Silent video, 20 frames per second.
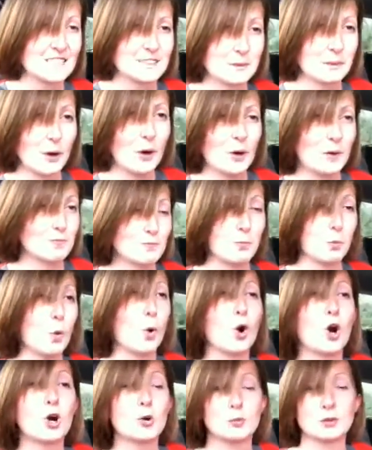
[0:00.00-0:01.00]
So
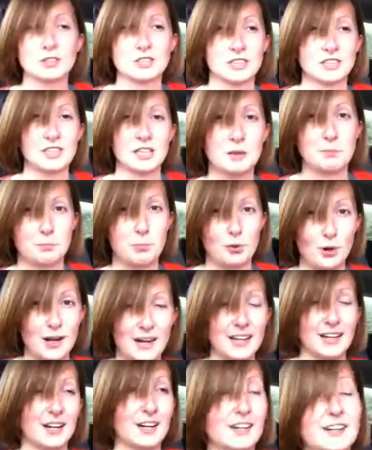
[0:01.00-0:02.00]
war was just going to
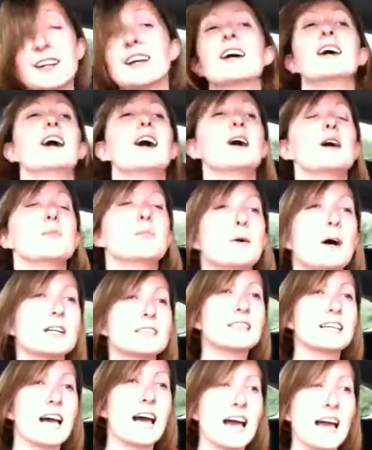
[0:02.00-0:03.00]
break out.
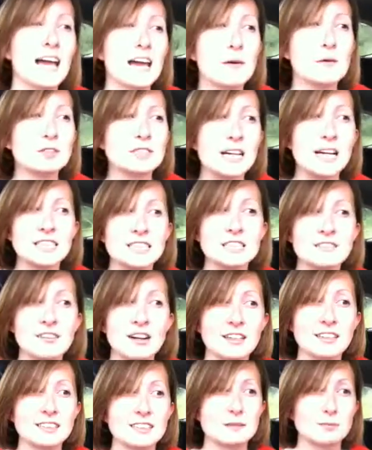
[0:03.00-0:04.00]
But he was actually
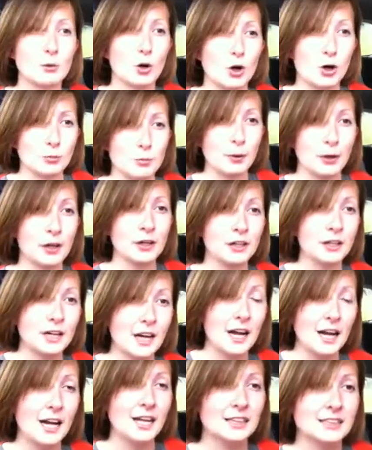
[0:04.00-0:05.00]
very smart about it,
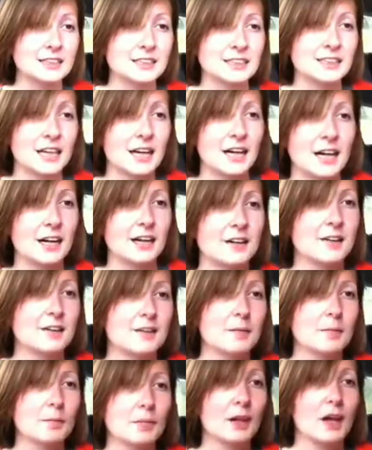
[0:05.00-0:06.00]
and
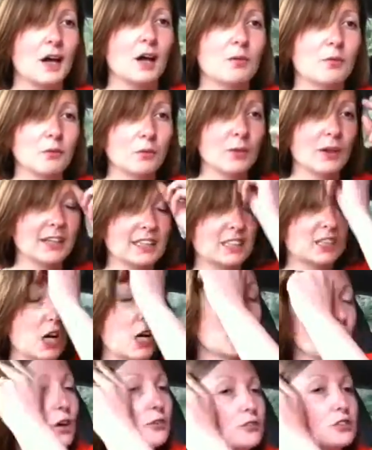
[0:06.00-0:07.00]
he
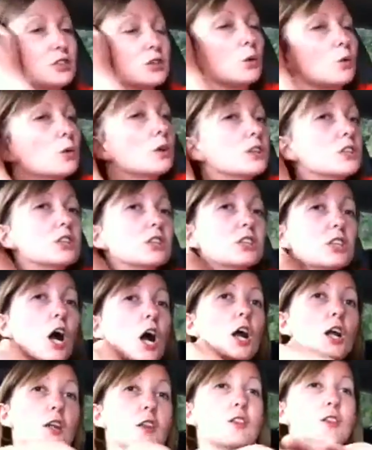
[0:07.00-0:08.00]
started off just going
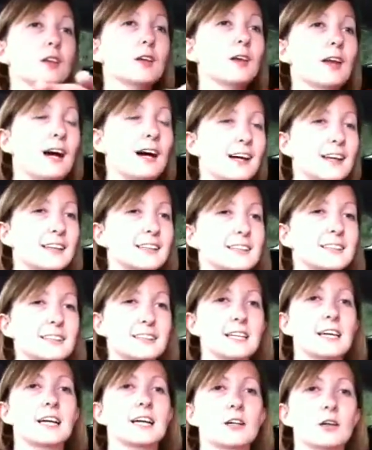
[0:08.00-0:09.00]
down the line,
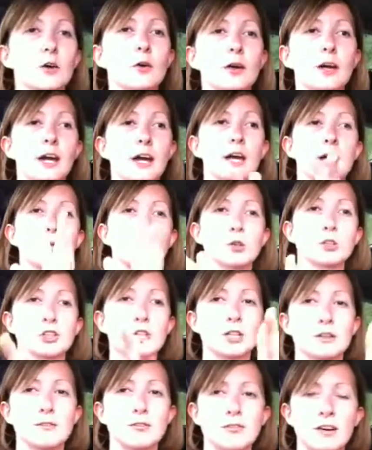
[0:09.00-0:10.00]
saying, okay, 1,
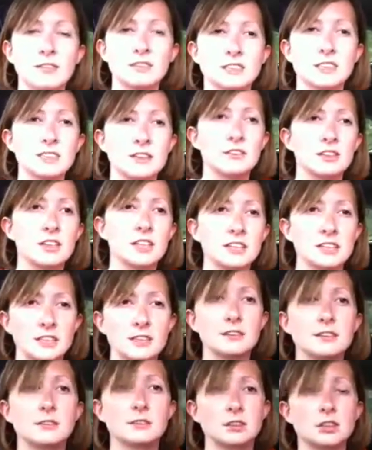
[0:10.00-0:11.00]
2, 3, 4, 5, 6, 7, 8, 9,
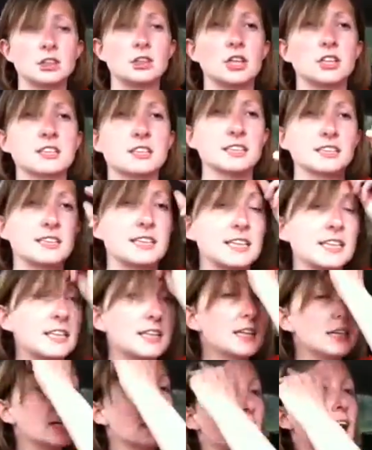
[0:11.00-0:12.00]
10, down to
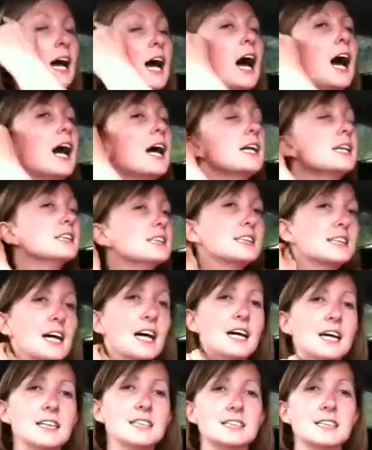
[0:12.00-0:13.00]
16, and
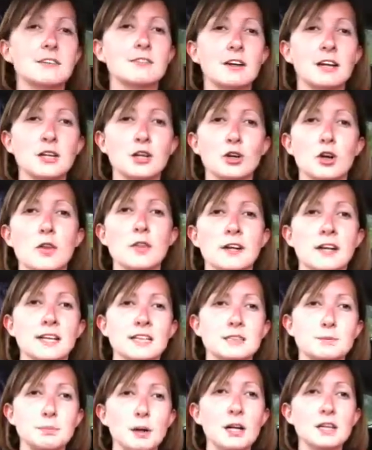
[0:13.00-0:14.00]
said, right, you're on the
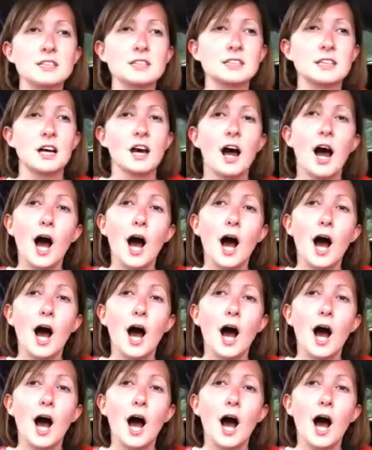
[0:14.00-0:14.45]
next bus.